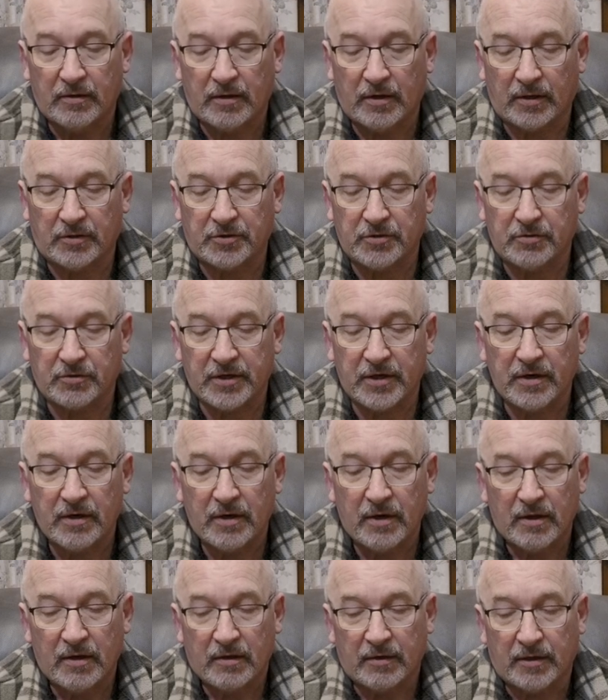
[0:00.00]
tilter.
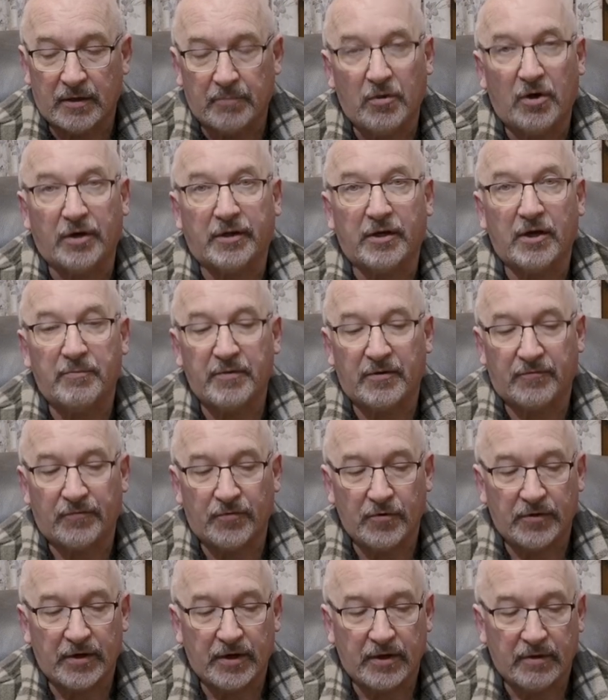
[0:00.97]
It might go a bit
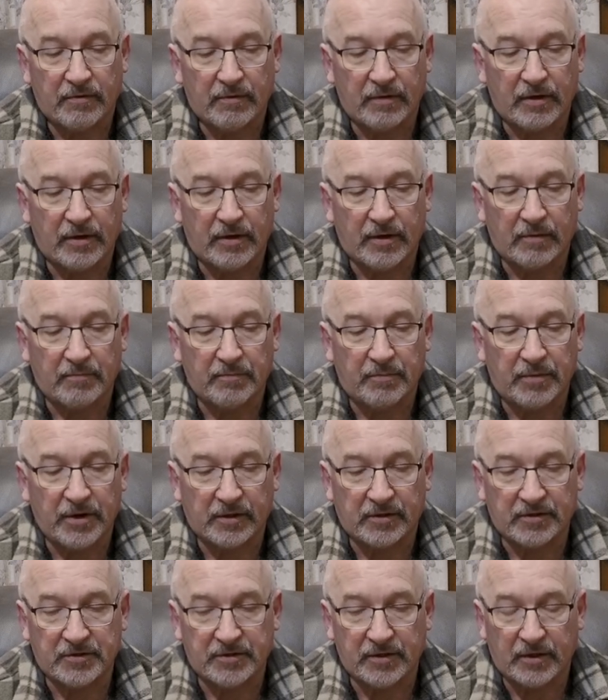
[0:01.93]
further,
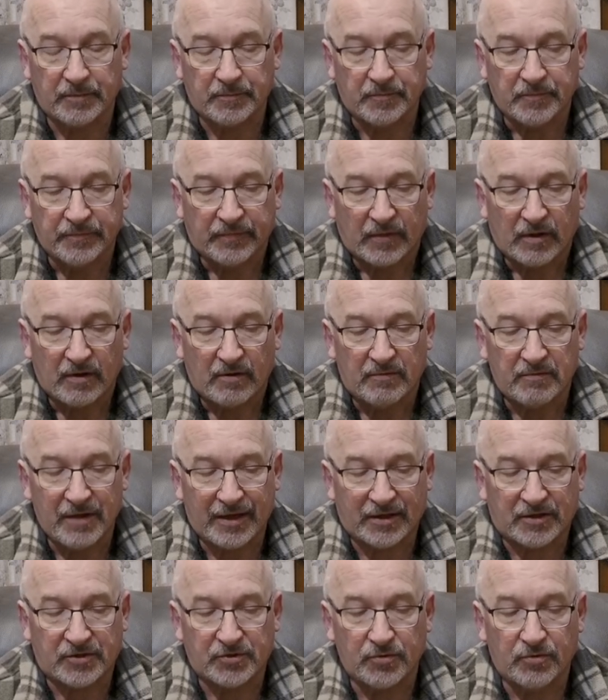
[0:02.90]
but
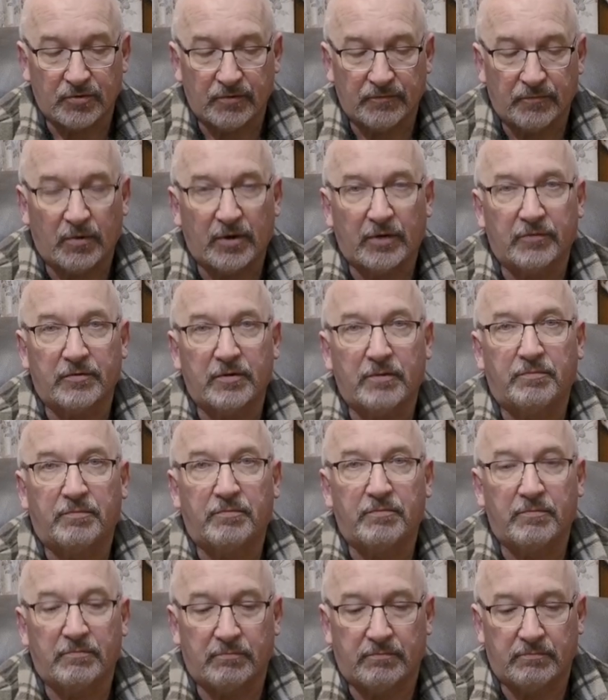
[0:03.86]
that's sort of one of the
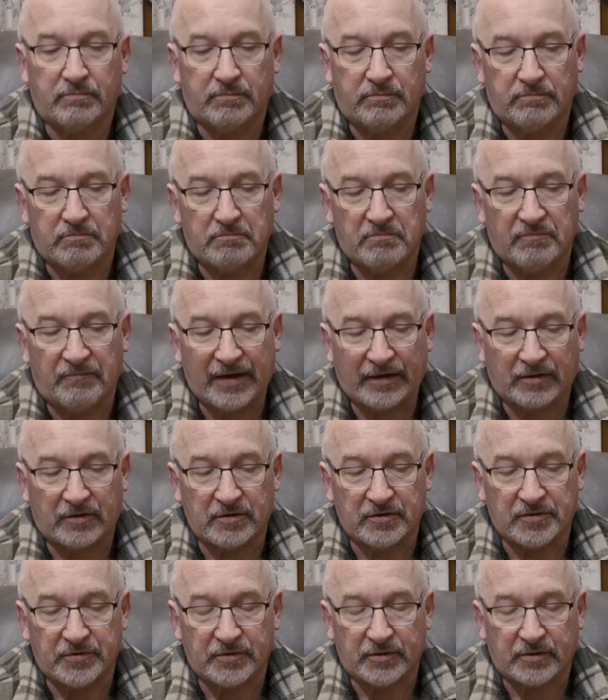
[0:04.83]

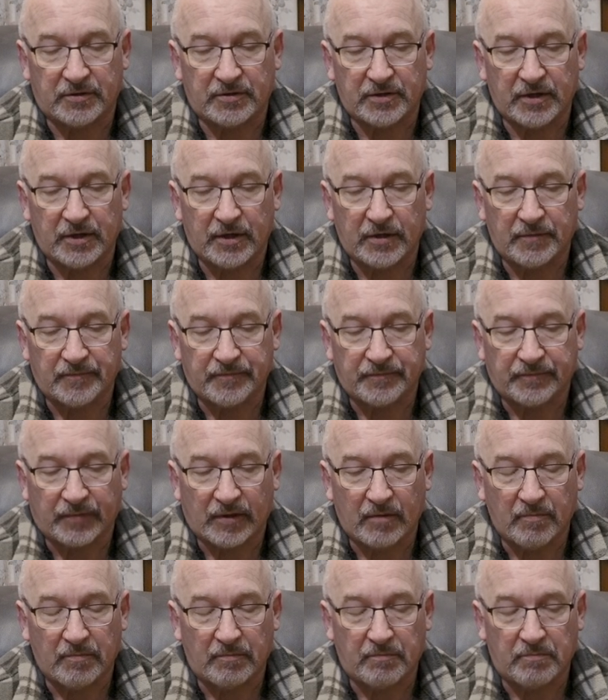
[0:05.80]
factors that
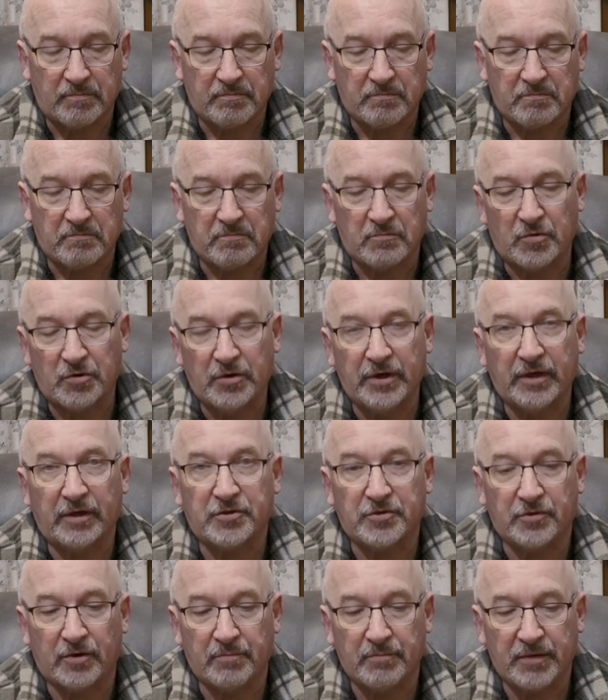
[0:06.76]
really
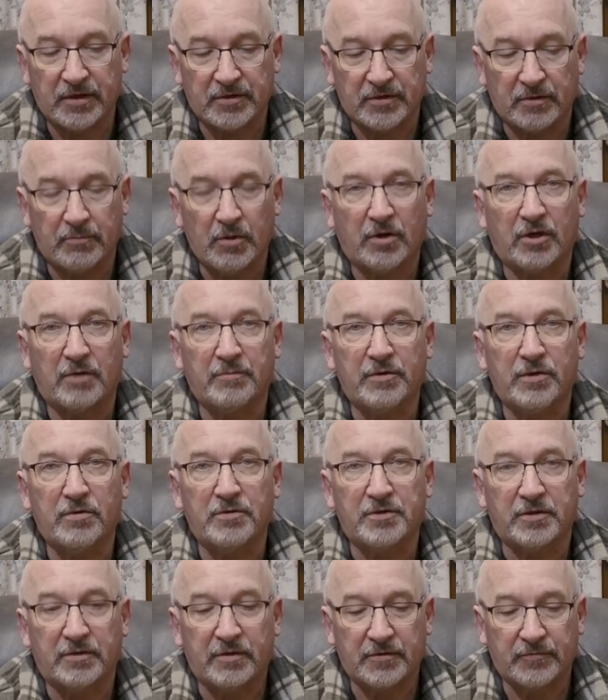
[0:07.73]
sort of means I'm not going to be
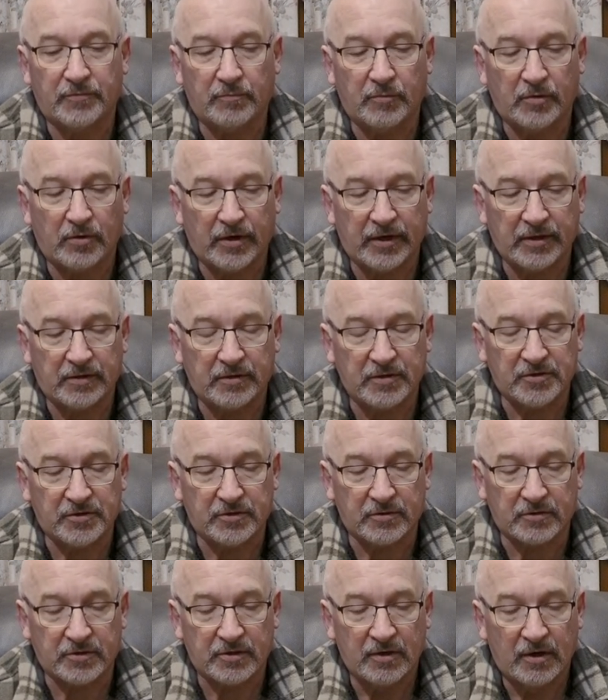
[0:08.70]
using this from a great
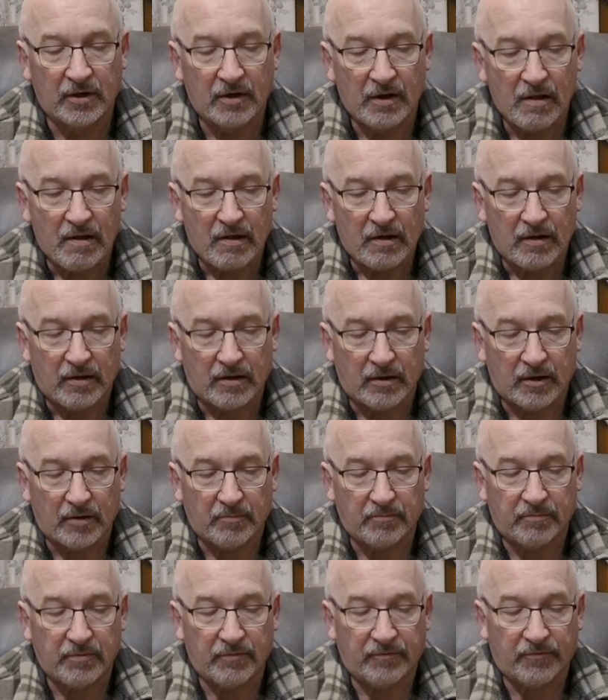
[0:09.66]
distance.
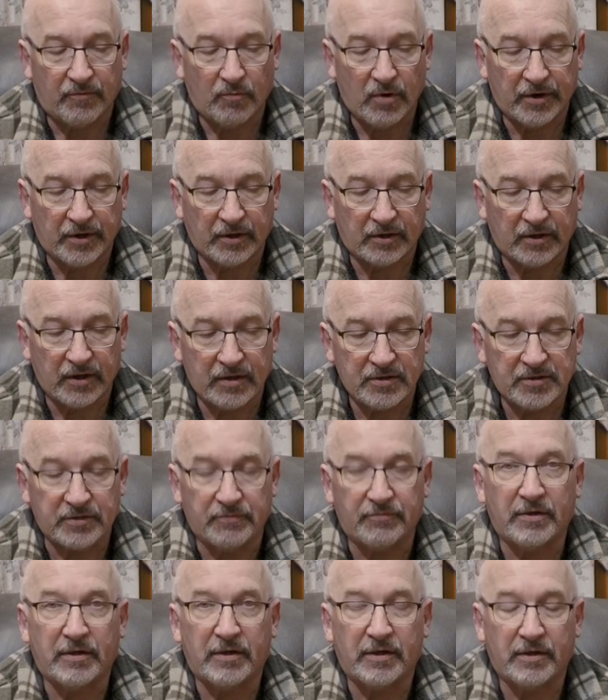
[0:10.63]
But for what it does
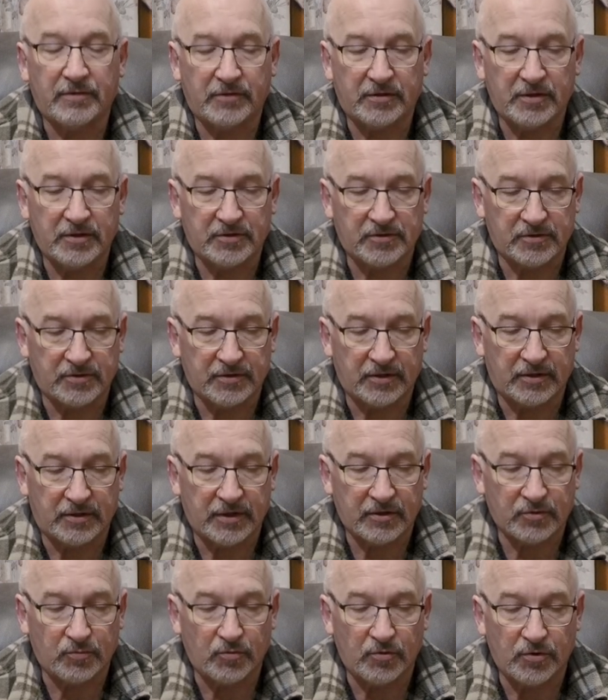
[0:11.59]
and the distance that it
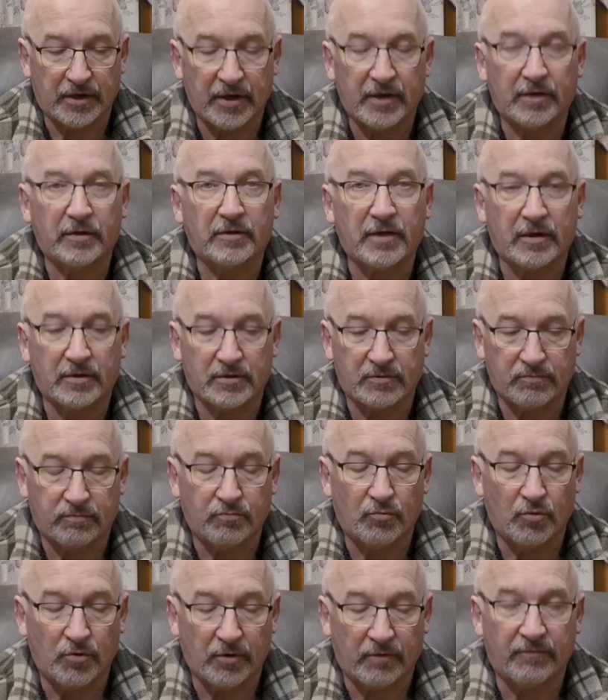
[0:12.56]
does work at, it does
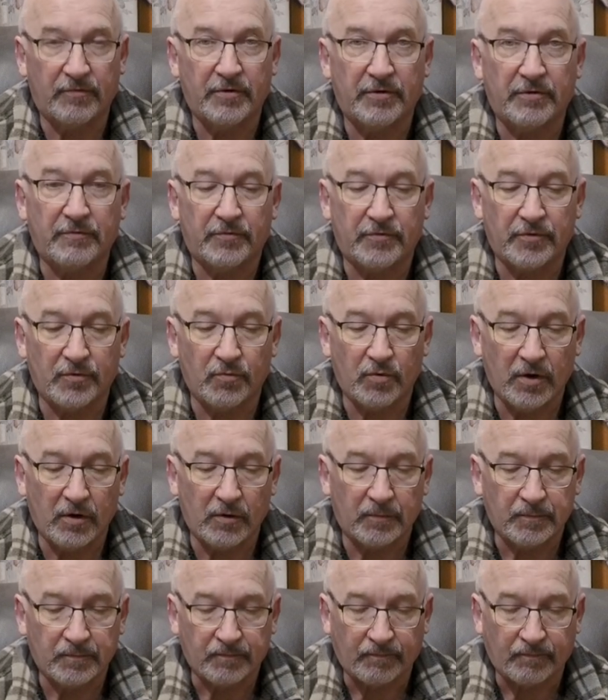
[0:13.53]
work very, very well.